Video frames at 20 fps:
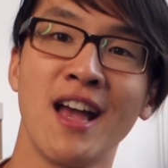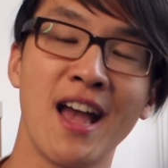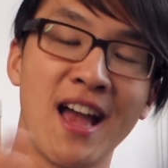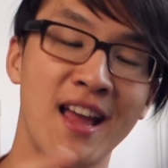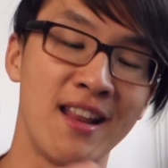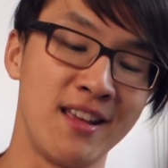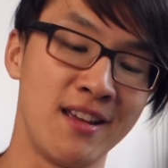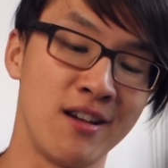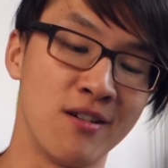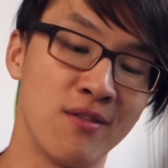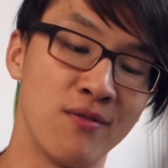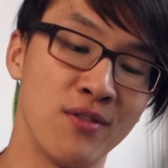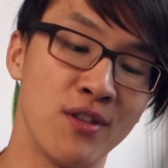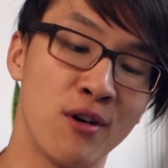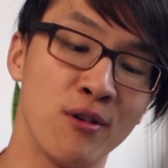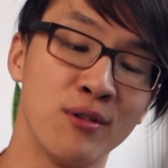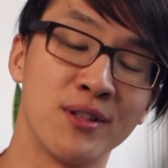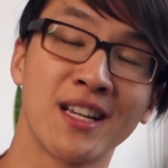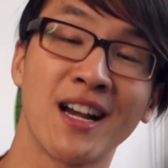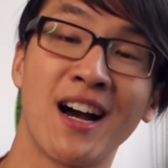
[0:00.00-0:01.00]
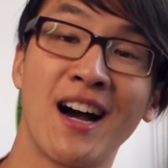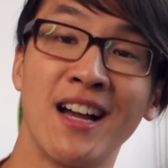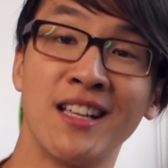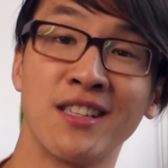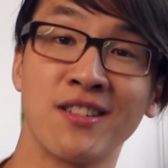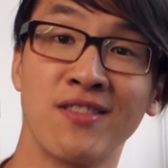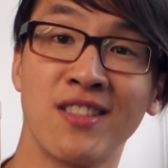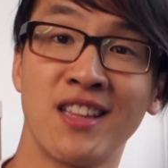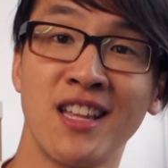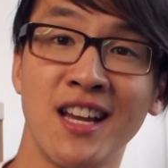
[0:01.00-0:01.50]
any of those
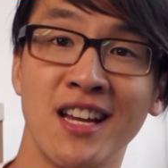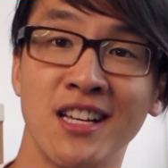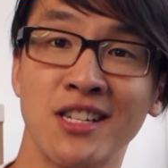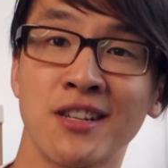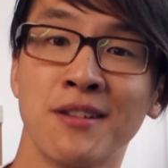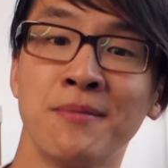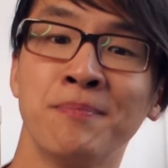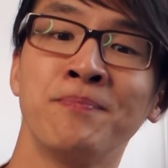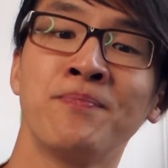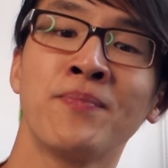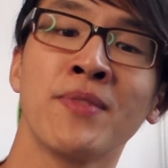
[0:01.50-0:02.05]
kinds of things.